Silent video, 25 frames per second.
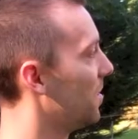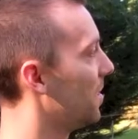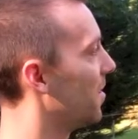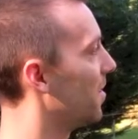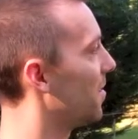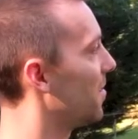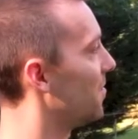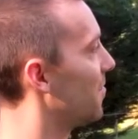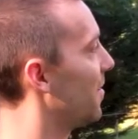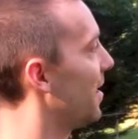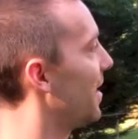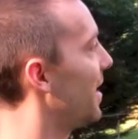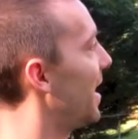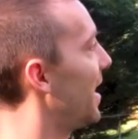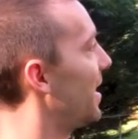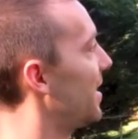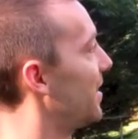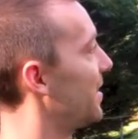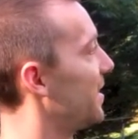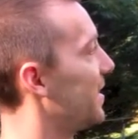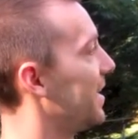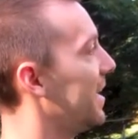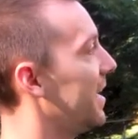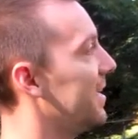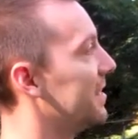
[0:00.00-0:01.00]
We heard right out
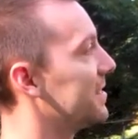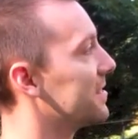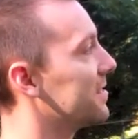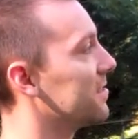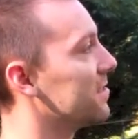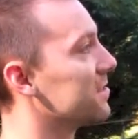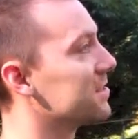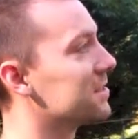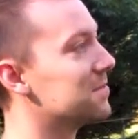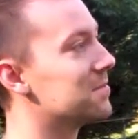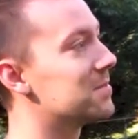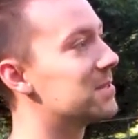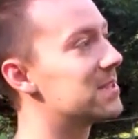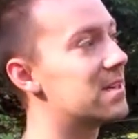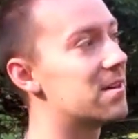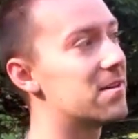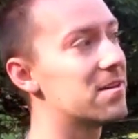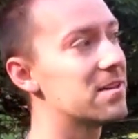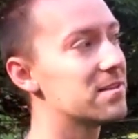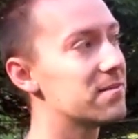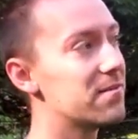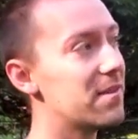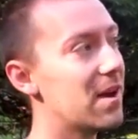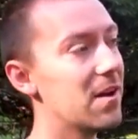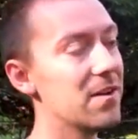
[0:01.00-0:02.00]
of the gates there's some
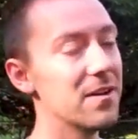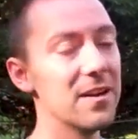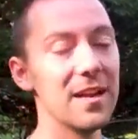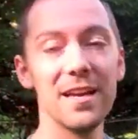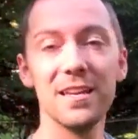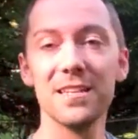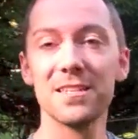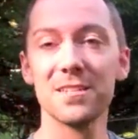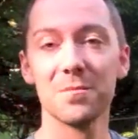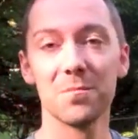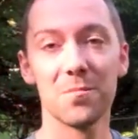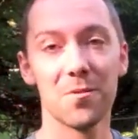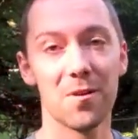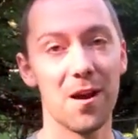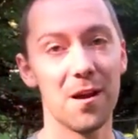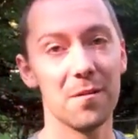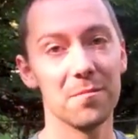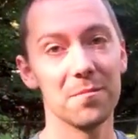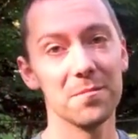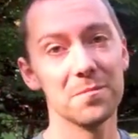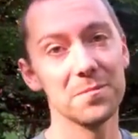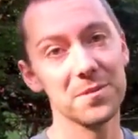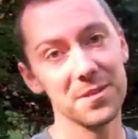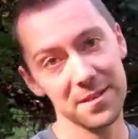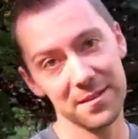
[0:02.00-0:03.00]
serious foundation
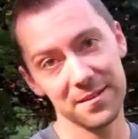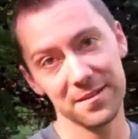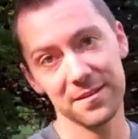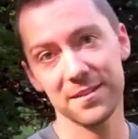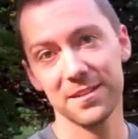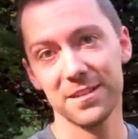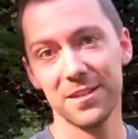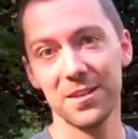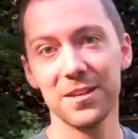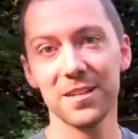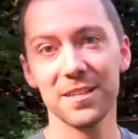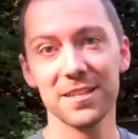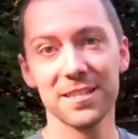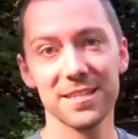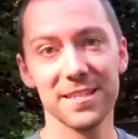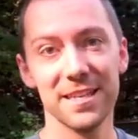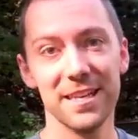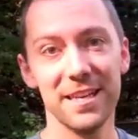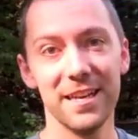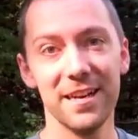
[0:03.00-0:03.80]
problems, and you can see